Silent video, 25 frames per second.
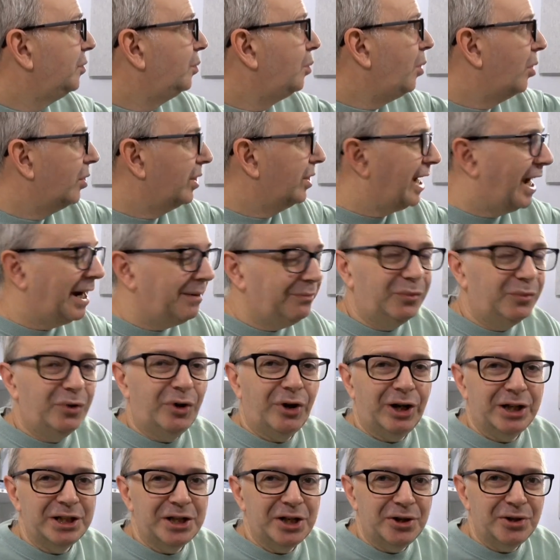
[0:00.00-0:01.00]
what
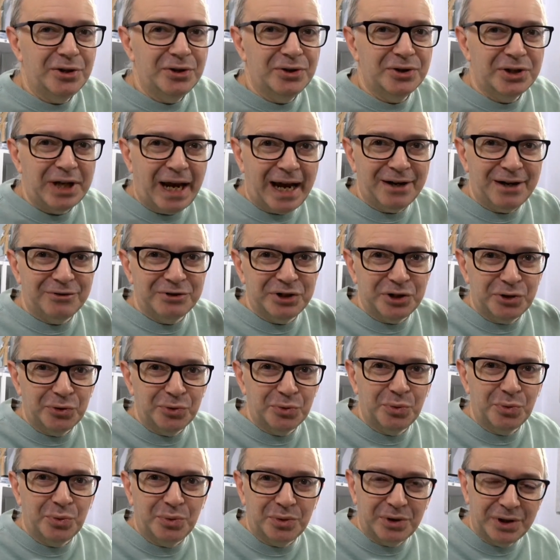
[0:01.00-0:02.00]
camera I use, how's it
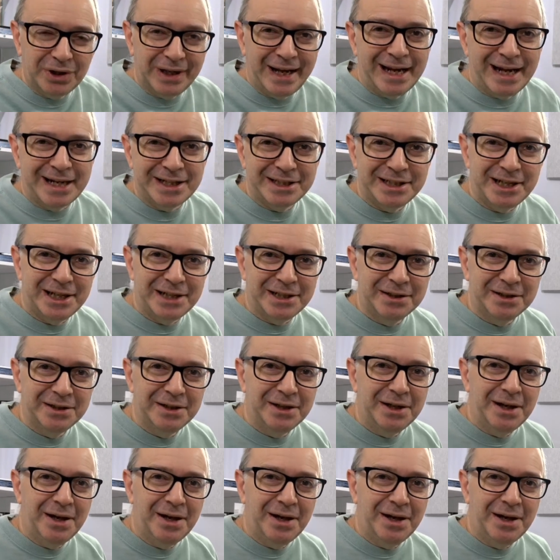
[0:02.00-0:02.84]
all connected,